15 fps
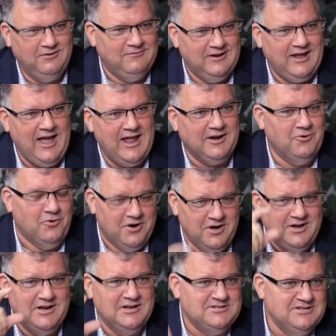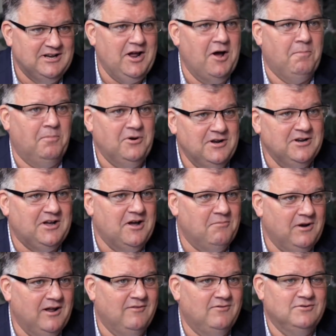category and it's at upper income
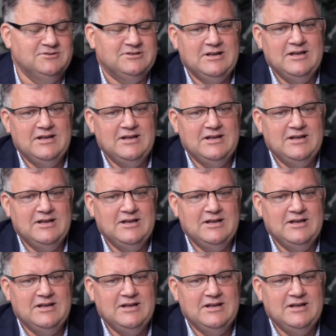levels.